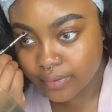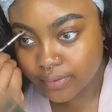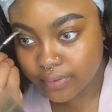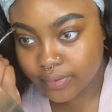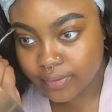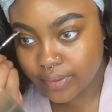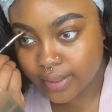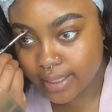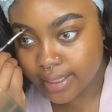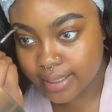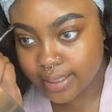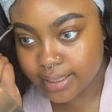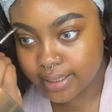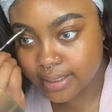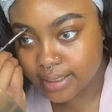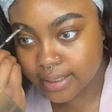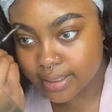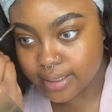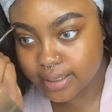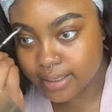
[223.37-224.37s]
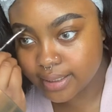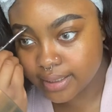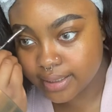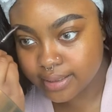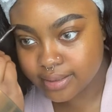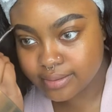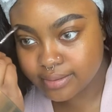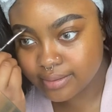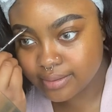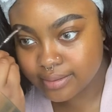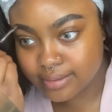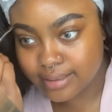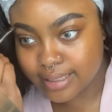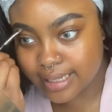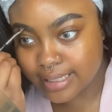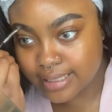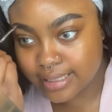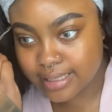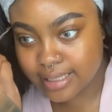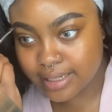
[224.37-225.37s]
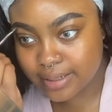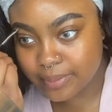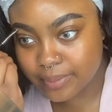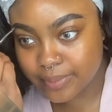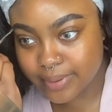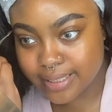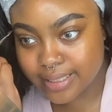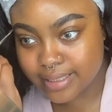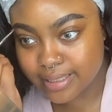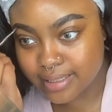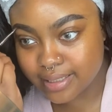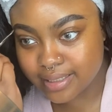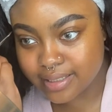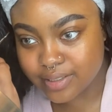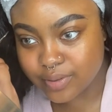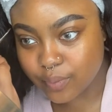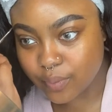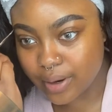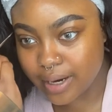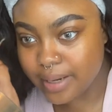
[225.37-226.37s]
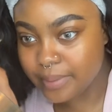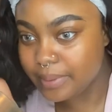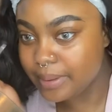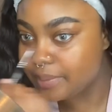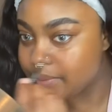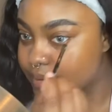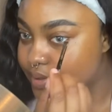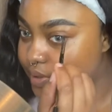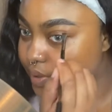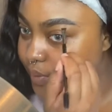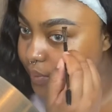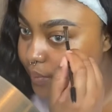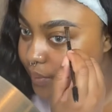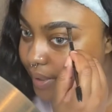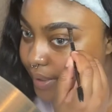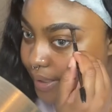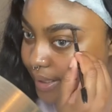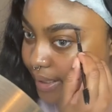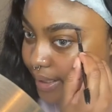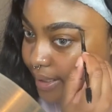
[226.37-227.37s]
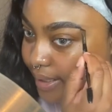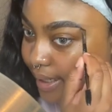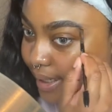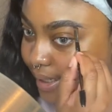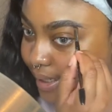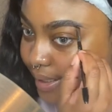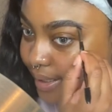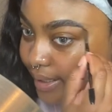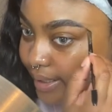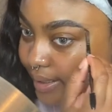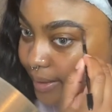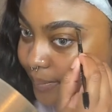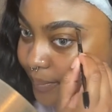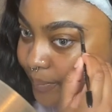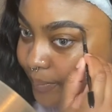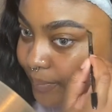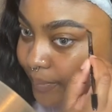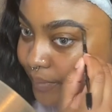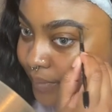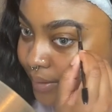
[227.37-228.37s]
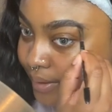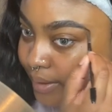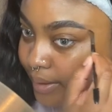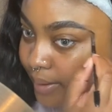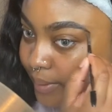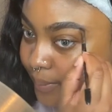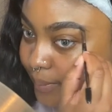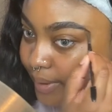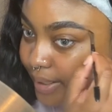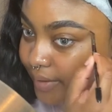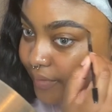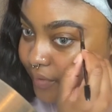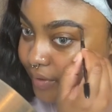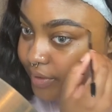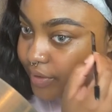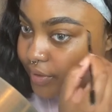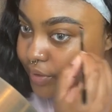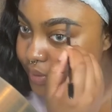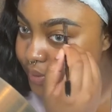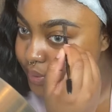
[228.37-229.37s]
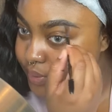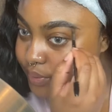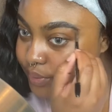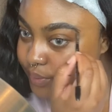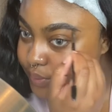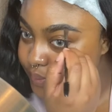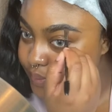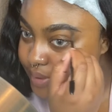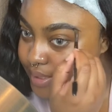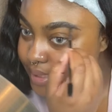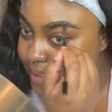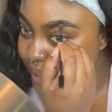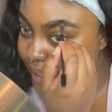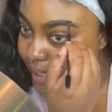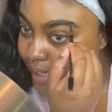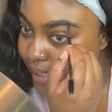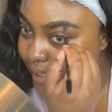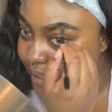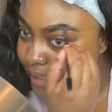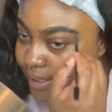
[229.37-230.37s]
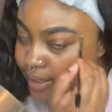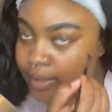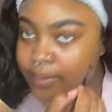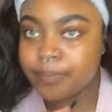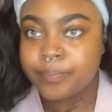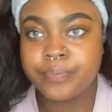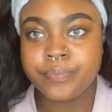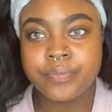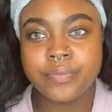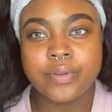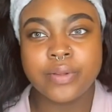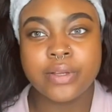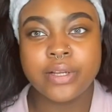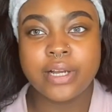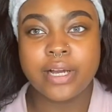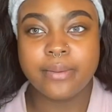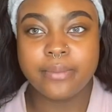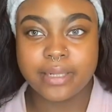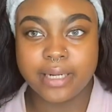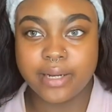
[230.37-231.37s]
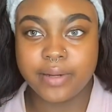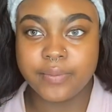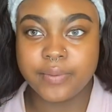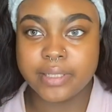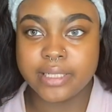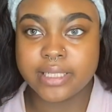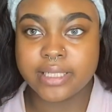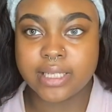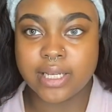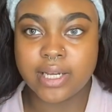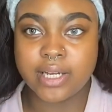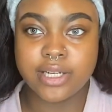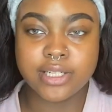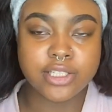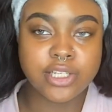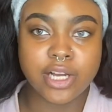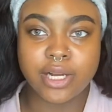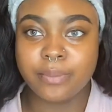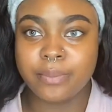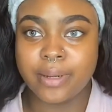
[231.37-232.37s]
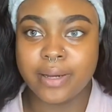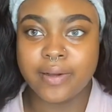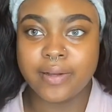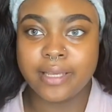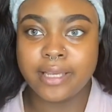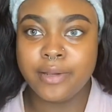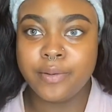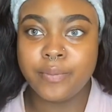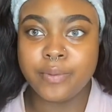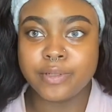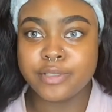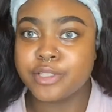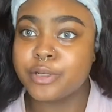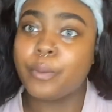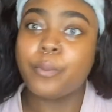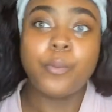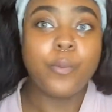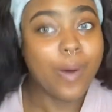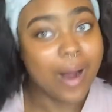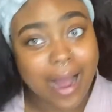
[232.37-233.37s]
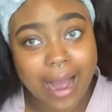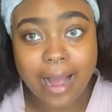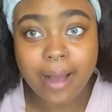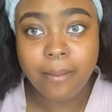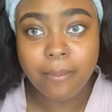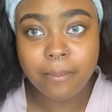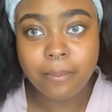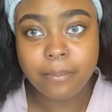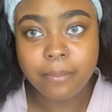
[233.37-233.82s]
Then that's their business. Why are people so worried? Like, but if a dude was like coming out with a song talking about he wants some WAP,